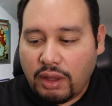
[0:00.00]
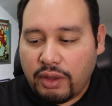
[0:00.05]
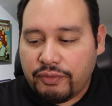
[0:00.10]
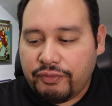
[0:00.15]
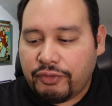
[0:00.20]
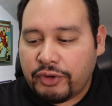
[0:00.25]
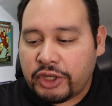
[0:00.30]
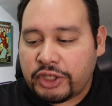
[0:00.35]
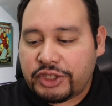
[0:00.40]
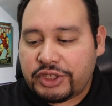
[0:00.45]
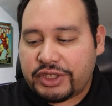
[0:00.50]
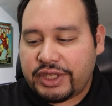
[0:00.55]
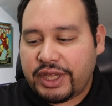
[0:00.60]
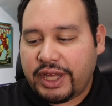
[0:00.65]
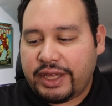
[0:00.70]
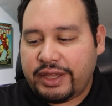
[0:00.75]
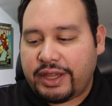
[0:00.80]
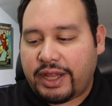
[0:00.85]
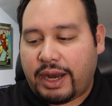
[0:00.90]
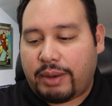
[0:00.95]
First
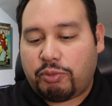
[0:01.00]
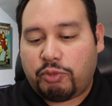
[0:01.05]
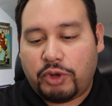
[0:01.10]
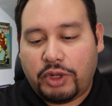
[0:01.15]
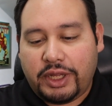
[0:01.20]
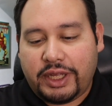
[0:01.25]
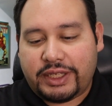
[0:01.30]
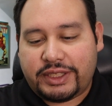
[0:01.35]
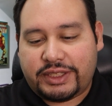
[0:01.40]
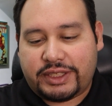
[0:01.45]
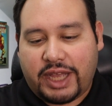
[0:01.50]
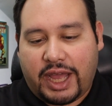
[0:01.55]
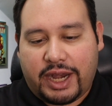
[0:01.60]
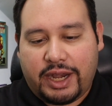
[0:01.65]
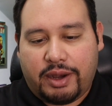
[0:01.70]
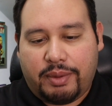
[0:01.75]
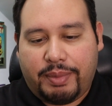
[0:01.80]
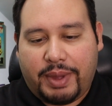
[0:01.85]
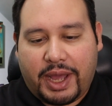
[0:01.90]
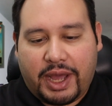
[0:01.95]
thing that I'm really
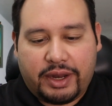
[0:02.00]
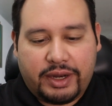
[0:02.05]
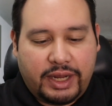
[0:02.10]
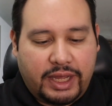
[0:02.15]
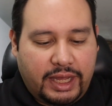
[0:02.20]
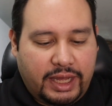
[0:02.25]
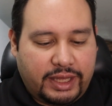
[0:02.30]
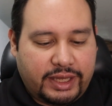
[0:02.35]
excited about